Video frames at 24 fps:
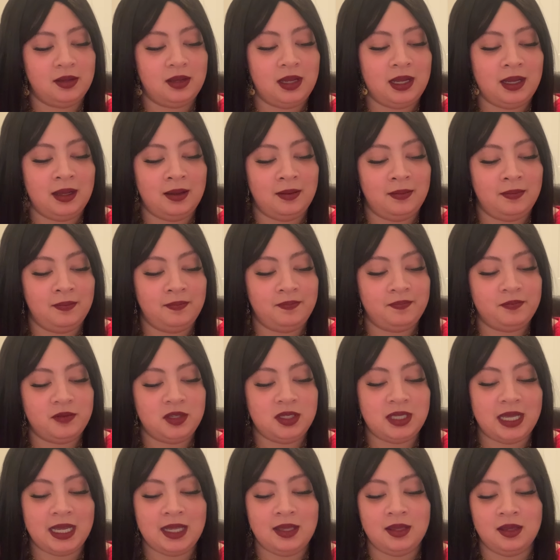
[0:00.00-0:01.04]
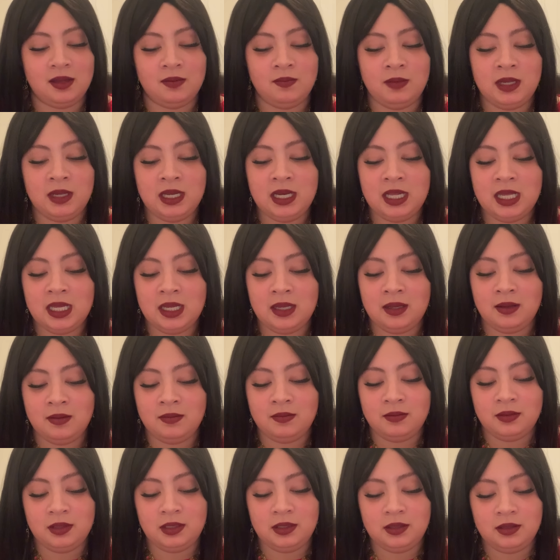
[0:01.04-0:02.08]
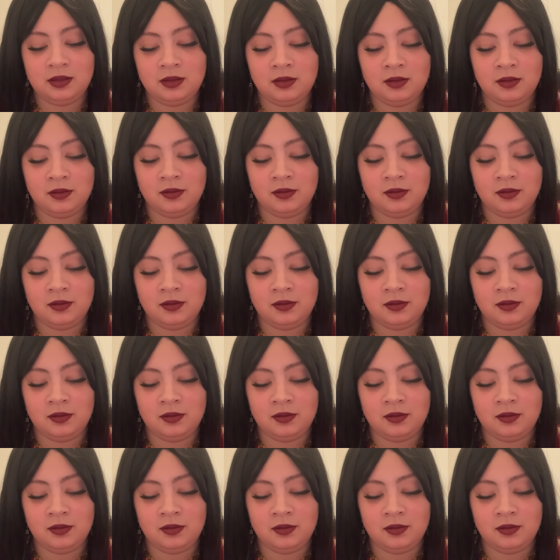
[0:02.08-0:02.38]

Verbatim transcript: um, psychic mediums.